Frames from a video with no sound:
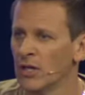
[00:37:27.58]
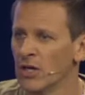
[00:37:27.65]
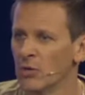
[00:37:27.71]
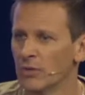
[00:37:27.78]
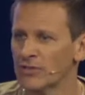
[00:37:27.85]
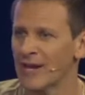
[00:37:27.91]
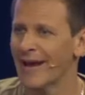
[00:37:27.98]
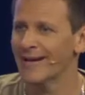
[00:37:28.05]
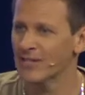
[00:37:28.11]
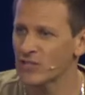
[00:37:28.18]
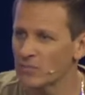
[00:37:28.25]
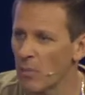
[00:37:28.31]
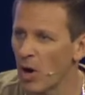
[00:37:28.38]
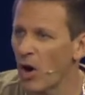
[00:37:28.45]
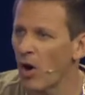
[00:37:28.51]
was kind of
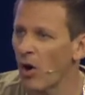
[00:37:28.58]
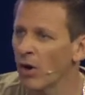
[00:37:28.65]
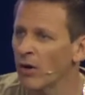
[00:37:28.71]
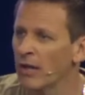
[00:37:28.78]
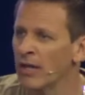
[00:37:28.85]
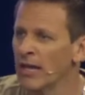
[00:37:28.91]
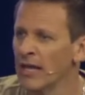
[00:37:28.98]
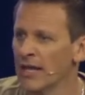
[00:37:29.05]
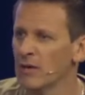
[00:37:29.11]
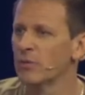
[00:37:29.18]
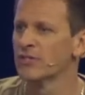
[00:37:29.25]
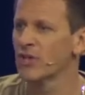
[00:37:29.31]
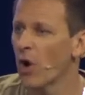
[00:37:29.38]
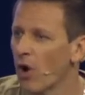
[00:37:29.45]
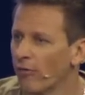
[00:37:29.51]
small. He
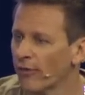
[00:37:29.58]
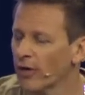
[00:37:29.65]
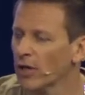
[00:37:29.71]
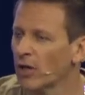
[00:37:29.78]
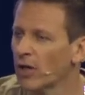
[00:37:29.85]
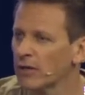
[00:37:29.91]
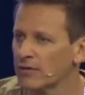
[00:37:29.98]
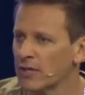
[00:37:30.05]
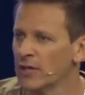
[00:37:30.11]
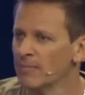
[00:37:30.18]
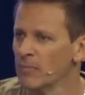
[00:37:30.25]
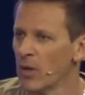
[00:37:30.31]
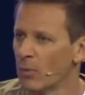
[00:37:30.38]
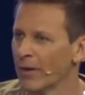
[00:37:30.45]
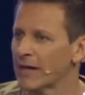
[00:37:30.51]
was overlooked.
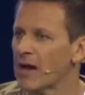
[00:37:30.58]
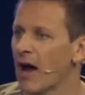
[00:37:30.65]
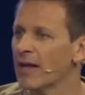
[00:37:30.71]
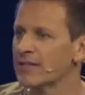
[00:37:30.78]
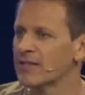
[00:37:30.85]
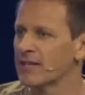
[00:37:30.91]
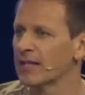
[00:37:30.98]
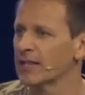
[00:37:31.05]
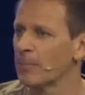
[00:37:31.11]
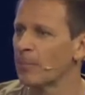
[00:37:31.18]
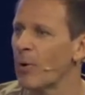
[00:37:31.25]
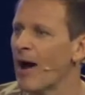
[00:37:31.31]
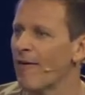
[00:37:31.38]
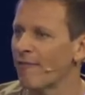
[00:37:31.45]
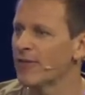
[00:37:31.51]
And when God sent the
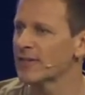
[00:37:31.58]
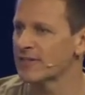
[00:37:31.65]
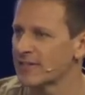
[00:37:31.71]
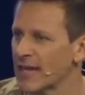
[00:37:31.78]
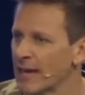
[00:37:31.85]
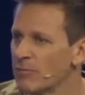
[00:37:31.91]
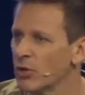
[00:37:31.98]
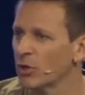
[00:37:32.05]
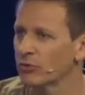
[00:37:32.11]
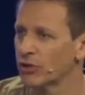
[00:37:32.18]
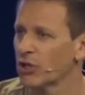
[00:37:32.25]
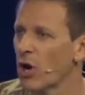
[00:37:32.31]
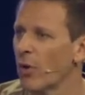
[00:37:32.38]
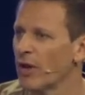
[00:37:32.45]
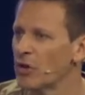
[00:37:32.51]
prophet Samuel to
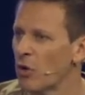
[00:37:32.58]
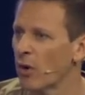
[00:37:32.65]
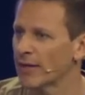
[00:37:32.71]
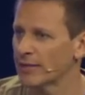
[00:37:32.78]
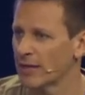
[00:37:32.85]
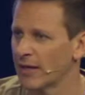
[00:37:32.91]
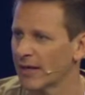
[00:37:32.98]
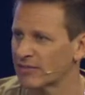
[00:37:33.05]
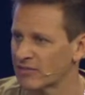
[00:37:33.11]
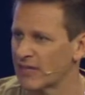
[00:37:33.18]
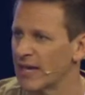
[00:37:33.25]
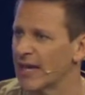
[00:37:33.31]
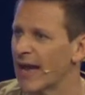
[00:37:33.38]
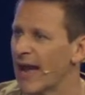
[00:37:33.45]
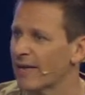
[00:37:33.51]
go anoint the next
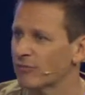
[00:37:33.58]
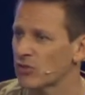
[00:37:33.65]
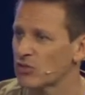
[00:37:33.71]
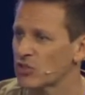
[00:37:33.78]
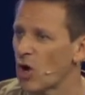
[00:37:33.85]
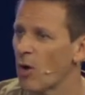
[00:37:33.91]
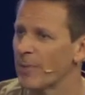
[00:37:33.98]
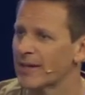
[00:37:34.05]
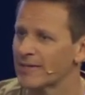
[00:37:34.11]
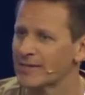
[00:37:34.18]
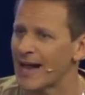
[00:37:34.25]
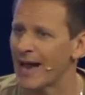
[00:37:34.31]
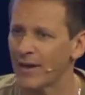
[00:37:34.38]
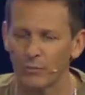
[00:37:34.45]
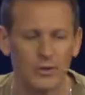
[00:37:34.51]
king after Saul, because
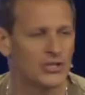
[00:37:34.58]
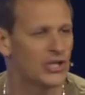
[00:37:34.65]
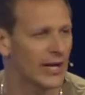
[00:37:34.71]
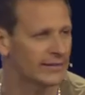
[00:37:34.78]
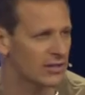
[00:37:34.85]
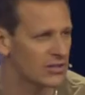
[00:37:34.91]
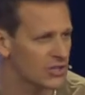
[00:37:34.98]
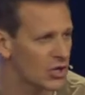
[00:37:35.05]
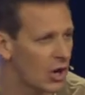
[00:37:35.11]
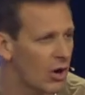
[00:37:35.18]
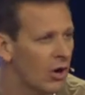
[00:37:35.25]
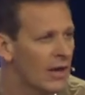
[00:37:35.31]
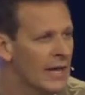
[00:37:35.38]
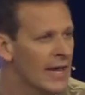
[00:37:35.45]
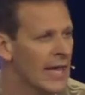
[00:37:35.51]
God had rejected
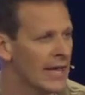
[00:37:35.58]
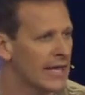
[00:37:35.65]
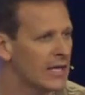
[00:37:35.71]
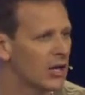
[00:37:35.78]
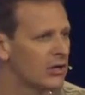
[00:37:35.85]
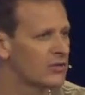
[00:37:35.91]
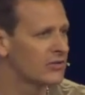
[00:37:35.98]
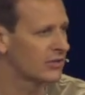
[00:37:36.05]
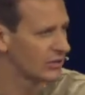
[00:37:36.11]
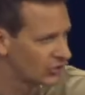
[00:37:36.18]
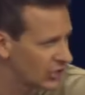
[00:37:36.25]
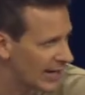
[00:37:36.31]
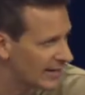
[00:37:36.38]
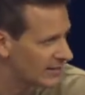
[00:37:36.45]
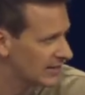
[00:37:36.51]
Saul, and he goes to
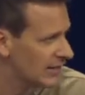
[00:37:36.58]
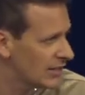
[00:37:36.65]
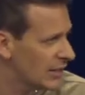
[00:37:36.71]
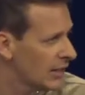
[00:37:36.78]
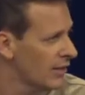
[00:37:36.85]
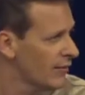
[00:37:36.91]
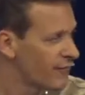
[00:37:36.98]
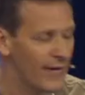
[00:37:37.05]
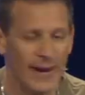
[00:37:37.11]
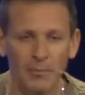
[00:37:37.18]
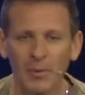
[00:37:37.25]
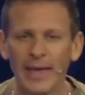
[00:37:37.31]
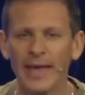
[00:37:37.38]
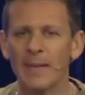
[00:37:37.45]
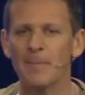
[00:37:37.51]
Jesse's
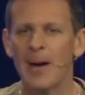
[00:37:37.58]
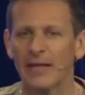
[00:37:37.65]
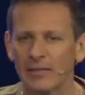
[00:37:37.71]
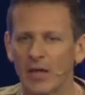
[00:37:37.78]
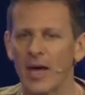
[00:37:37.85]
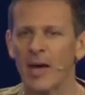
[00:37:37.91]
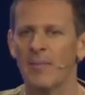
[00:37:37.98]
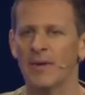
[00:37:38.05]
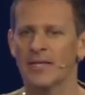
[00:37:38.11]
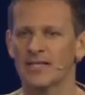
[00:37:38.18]
family in Bethlehem, and he